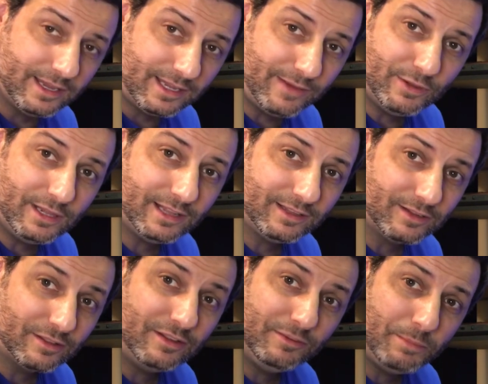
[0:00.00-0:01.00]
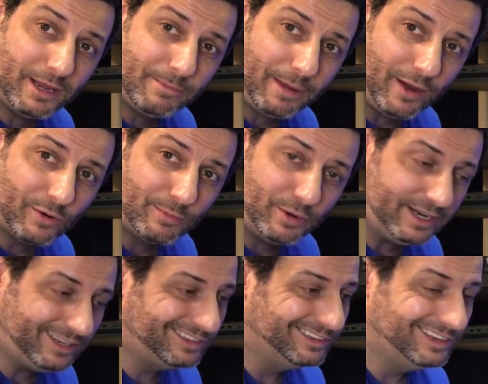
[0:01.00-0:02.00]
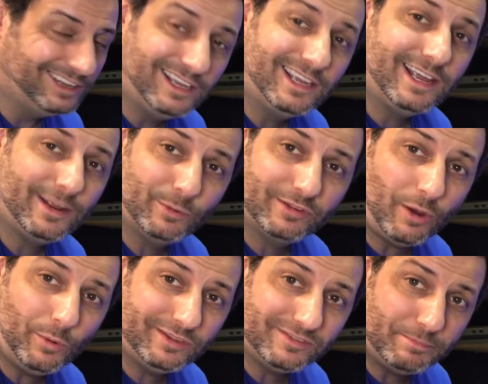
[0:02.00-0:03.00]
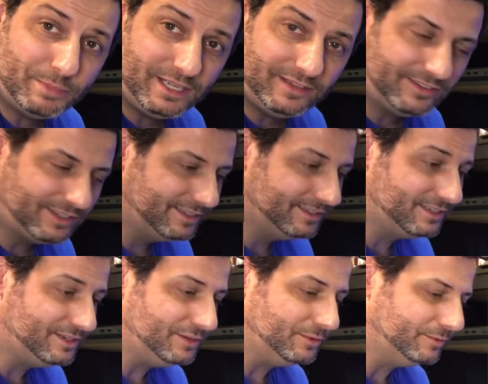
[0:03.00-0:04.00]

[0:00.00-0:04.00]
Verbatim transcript: Given that they're these big power bricks, it was always a beast to do.